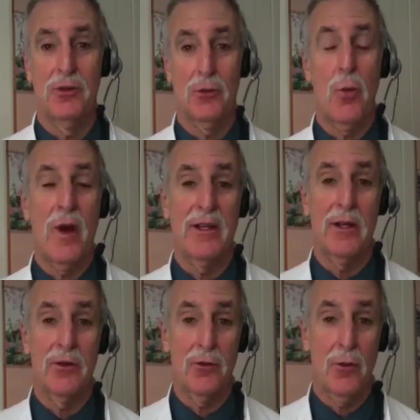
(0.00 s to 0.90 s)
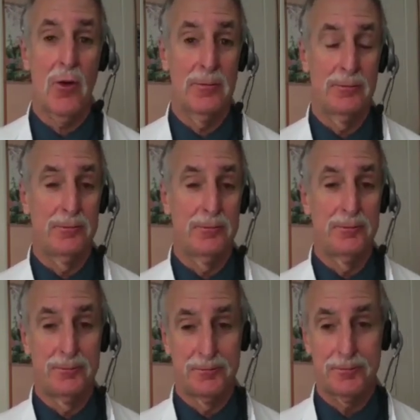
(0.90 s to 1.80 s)
purposes or weight
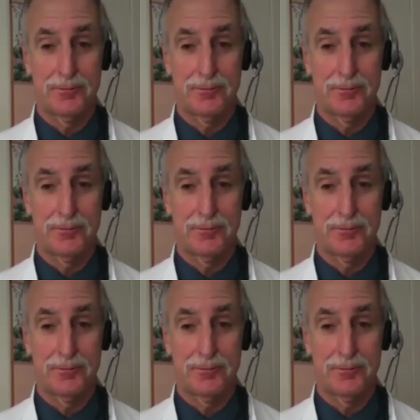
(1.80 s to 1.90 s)
control.